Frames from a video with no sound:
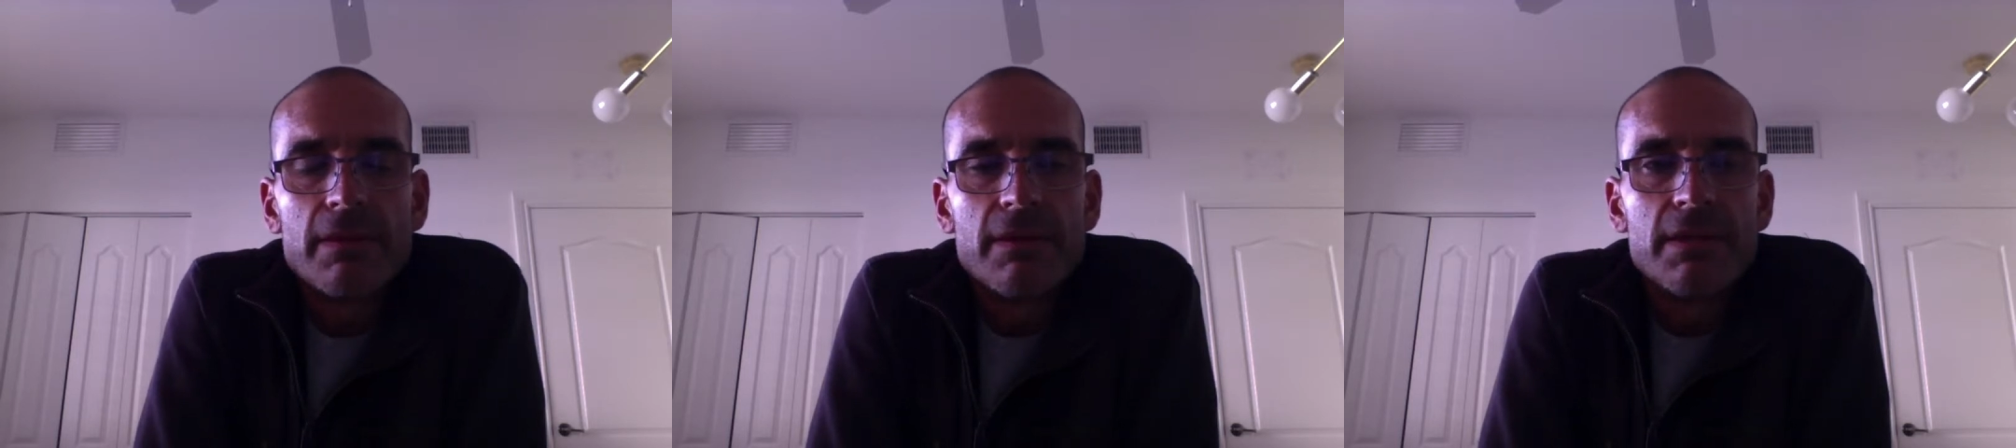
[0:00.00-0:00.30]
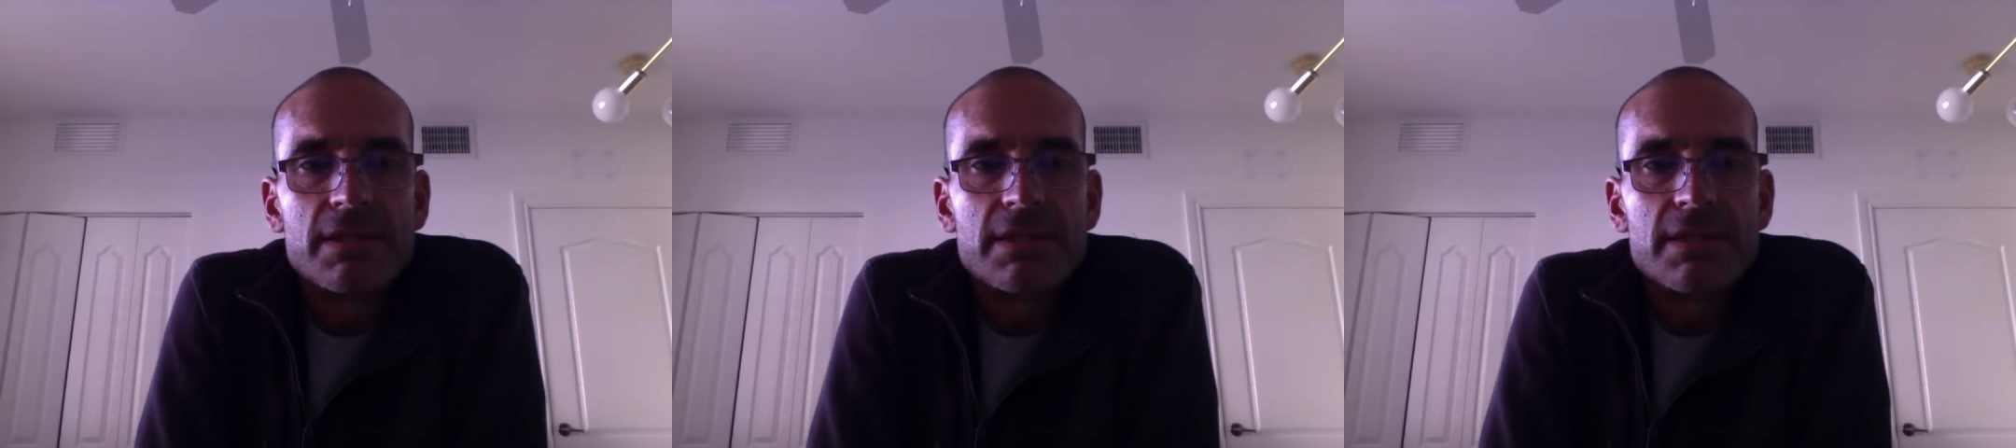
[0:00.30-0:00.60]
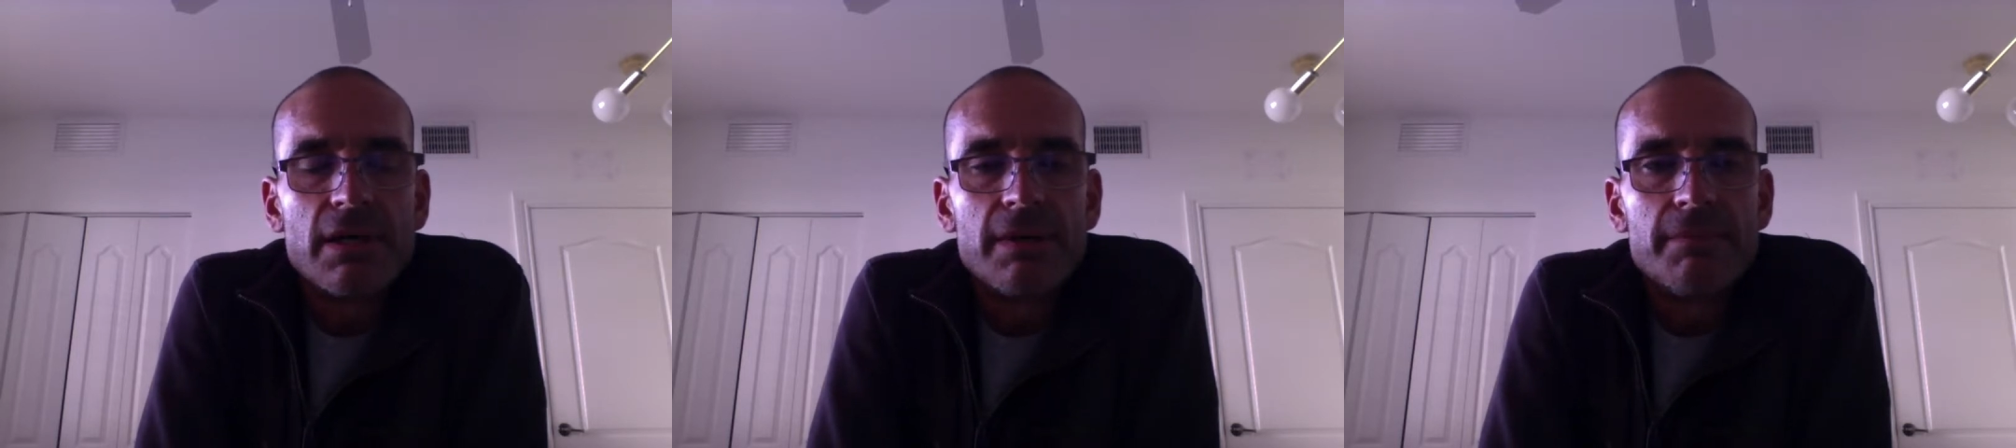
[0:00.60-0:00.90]
this.
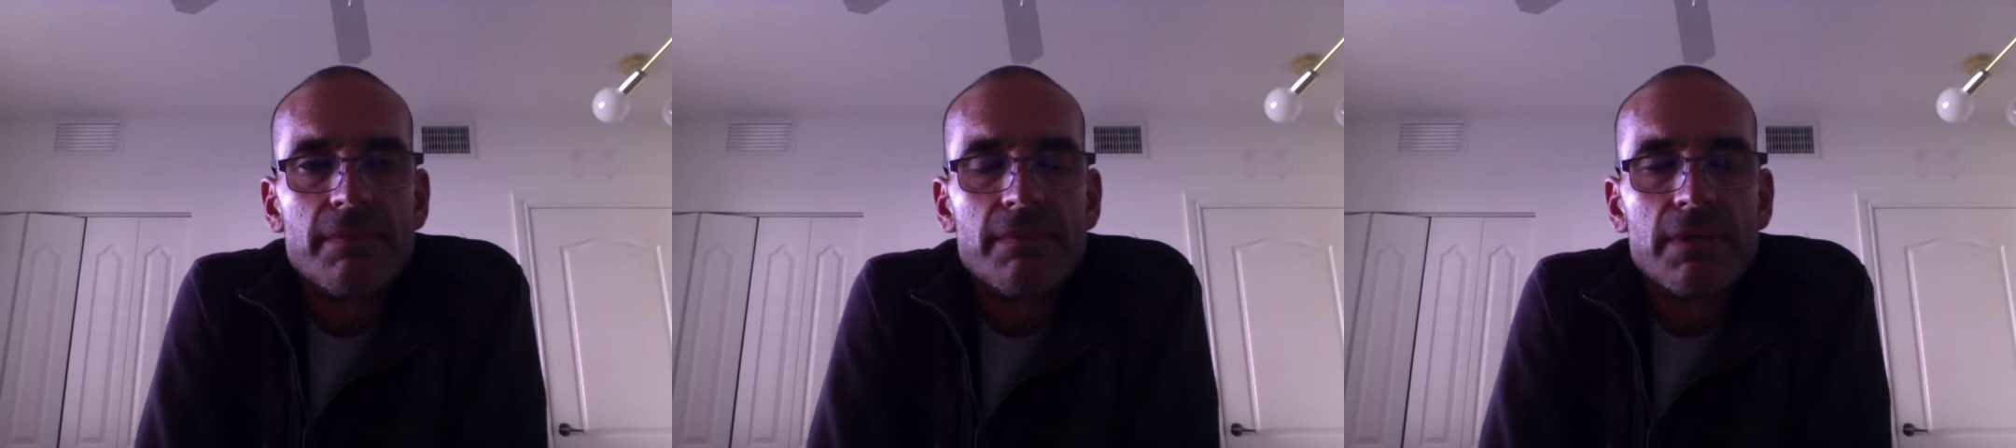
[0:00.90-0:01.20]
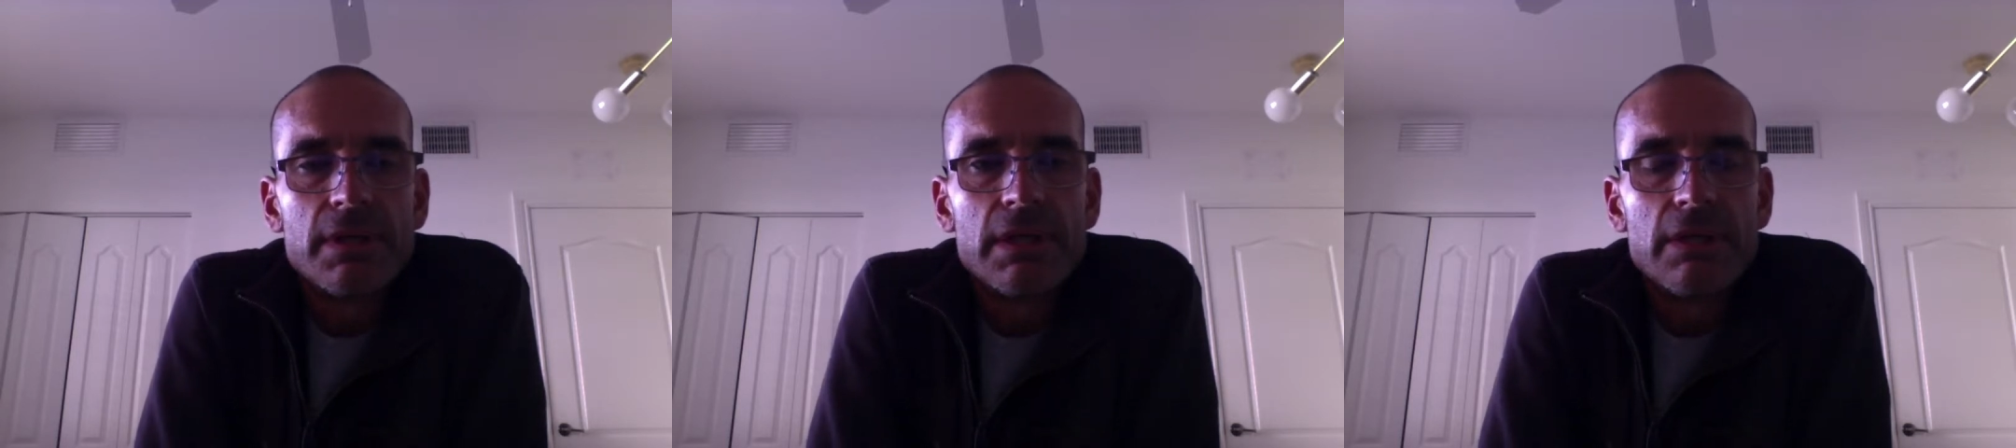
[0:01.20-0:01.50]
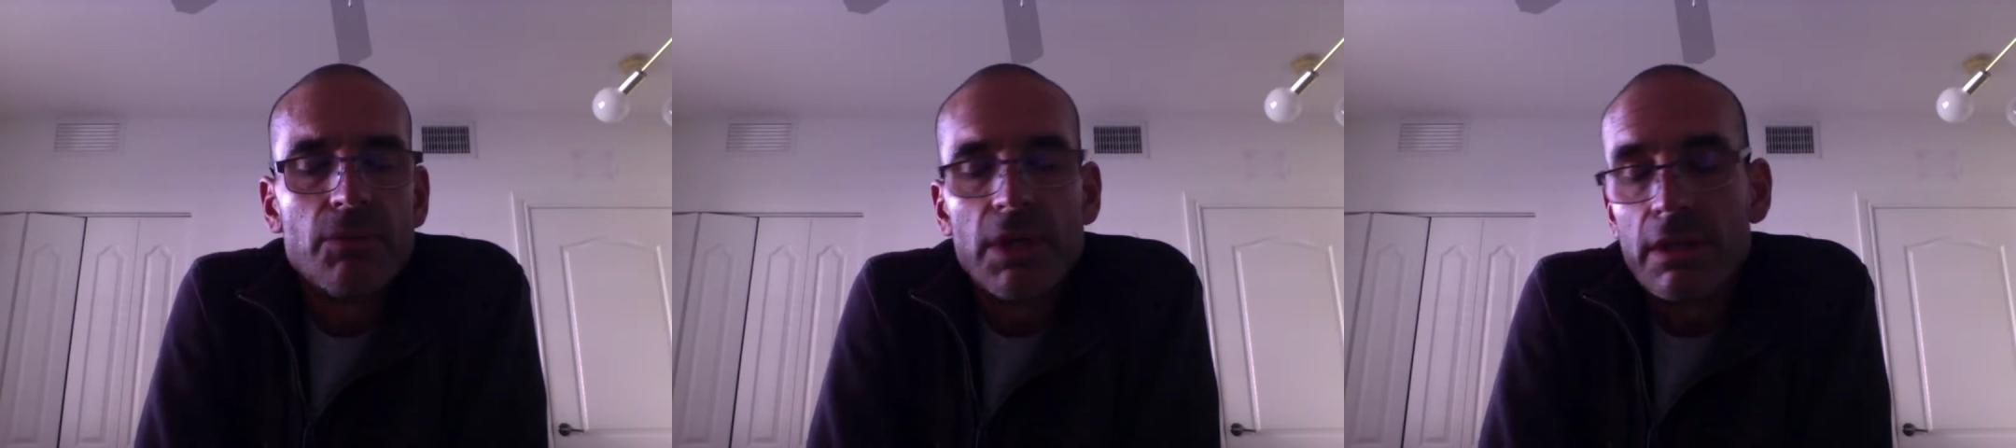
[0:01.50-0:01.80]

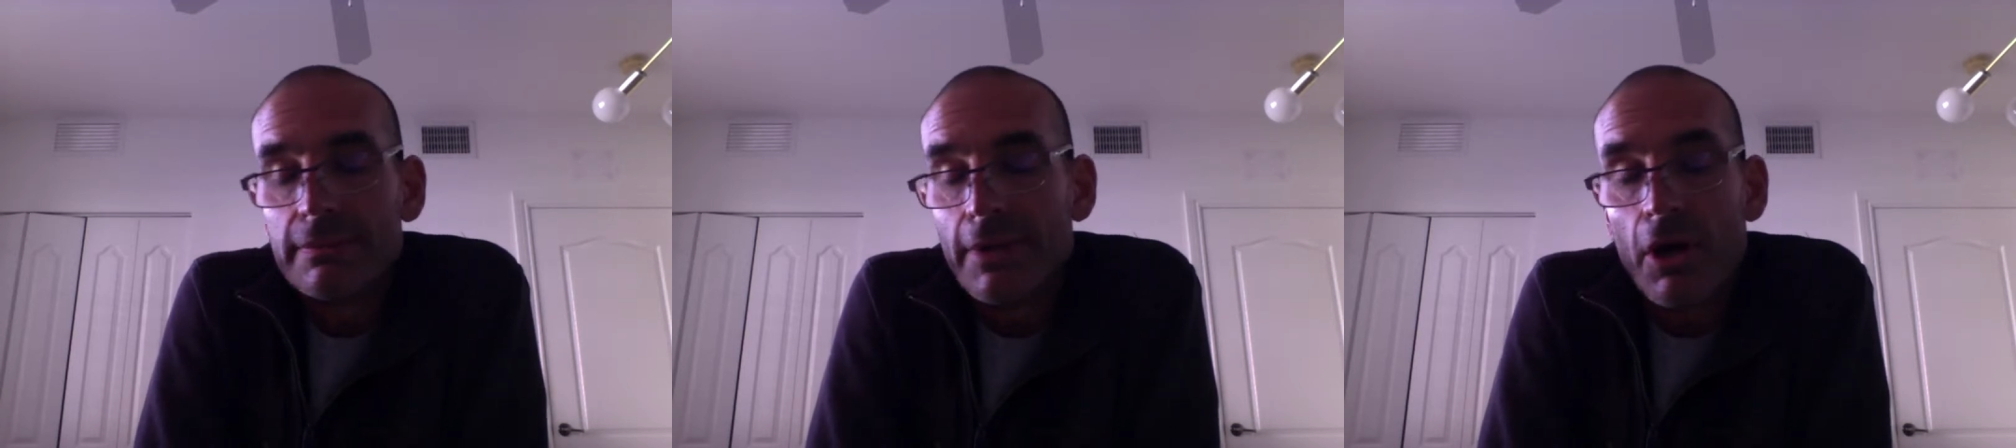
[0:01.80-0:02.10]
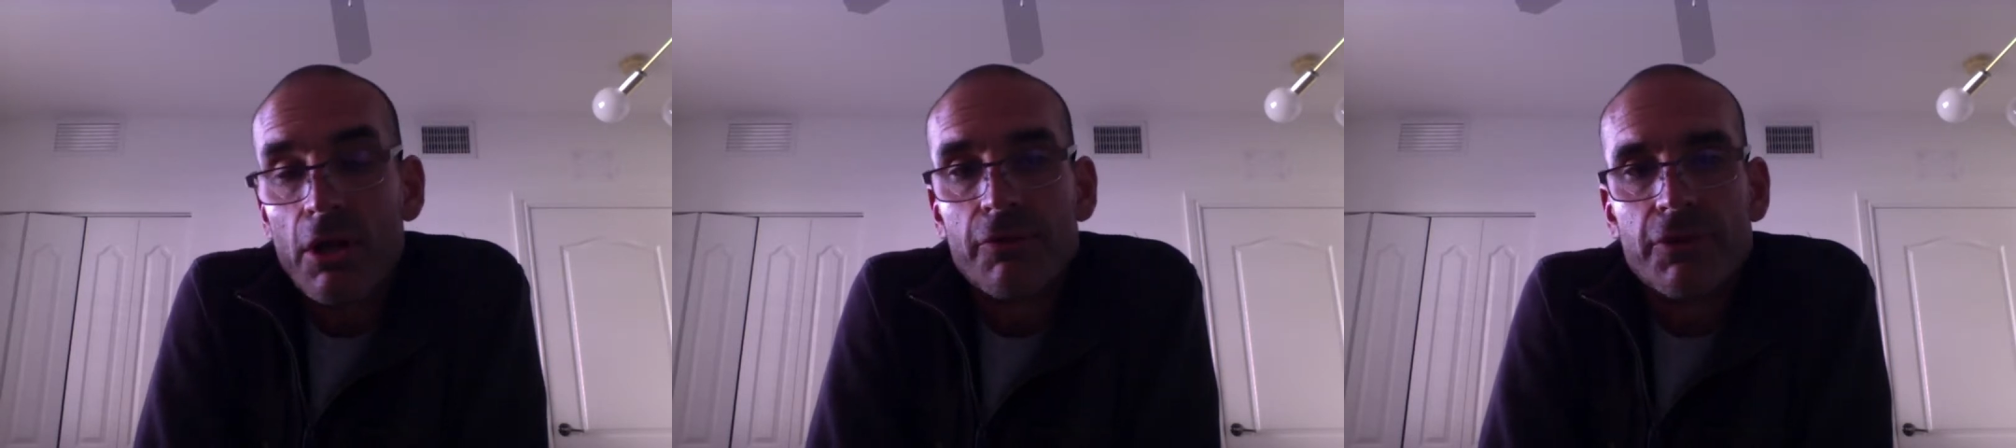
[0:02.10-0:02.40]
All